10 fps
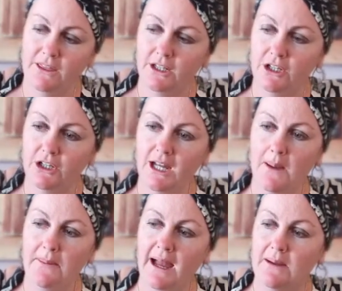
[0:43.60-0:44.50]

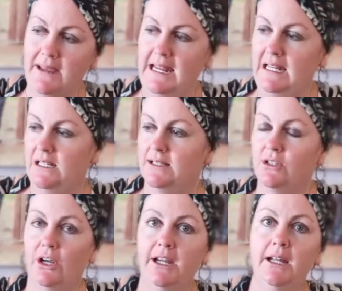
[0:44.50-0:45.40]
cucumber Armenian.
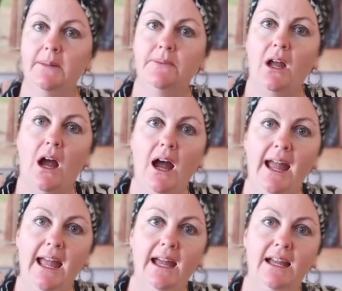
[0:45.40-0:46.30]
So
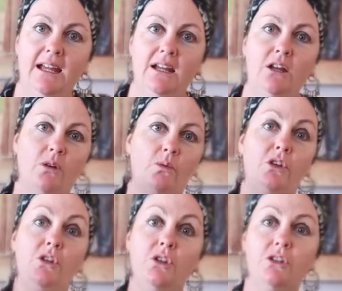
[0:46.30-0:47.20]
I would
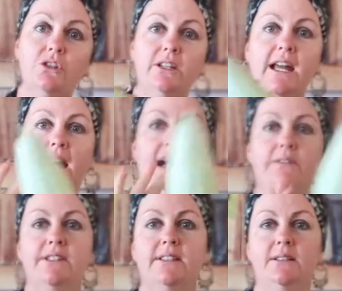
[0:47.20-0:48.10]
usually
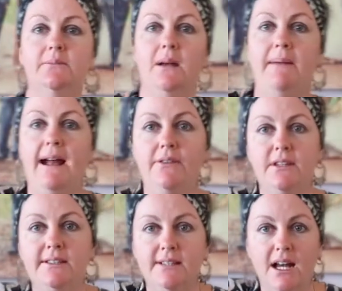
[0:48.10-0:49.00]
harvest them about
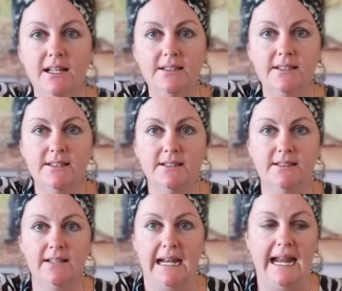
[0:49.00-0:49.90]
this size. This
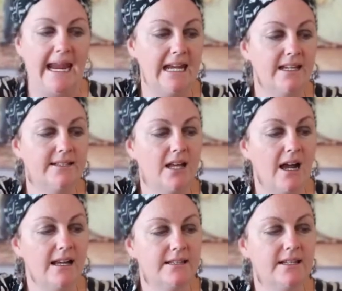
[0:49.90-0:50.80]
is an eating
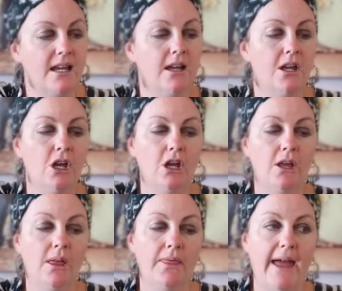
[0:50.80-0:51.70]
size.
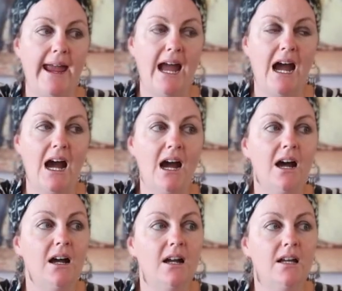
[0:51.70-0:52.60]
They
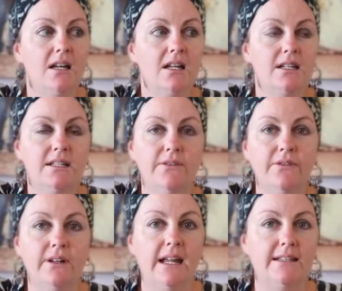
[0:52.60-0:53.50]
are
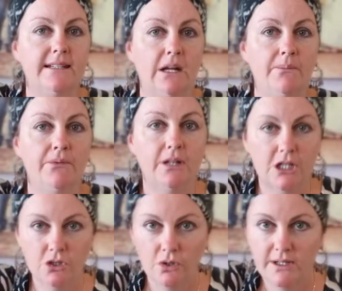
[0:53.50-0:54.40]
different, as in I'm pretty
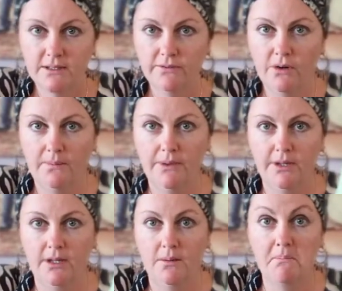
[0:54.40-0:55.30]
sure these are from
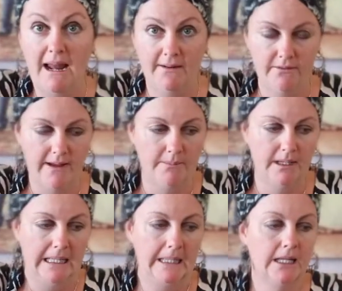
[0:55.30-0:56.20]
the melon
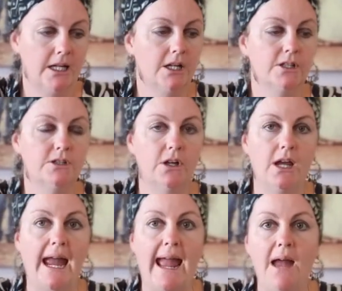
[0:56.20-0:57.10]
family. So
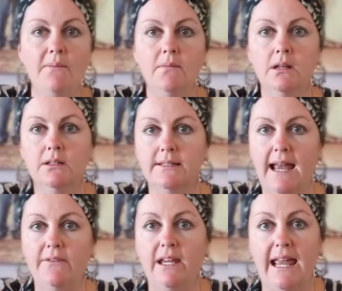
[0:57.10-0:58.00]
I am
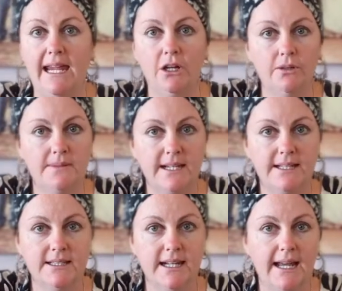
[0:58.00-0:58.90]
saving heirloom
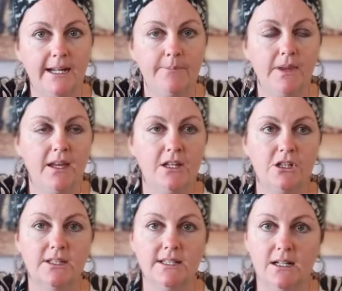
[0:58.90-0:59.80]
seeds today.
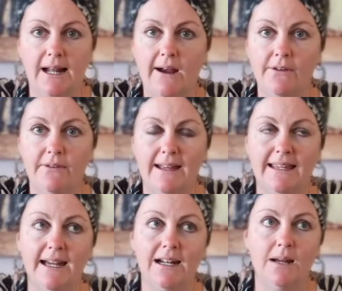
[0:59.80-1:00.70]
Just to clarify
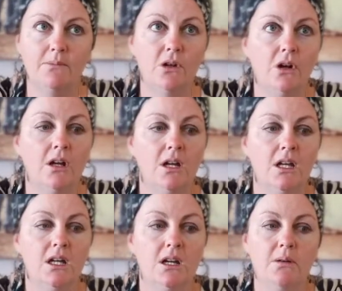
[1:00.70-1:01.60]
that, I'm not
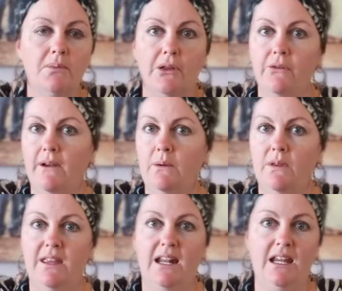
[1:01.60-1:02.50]
bothering
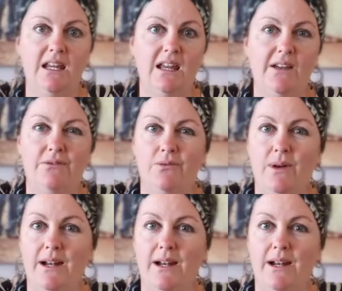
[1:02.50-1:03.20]
with any F1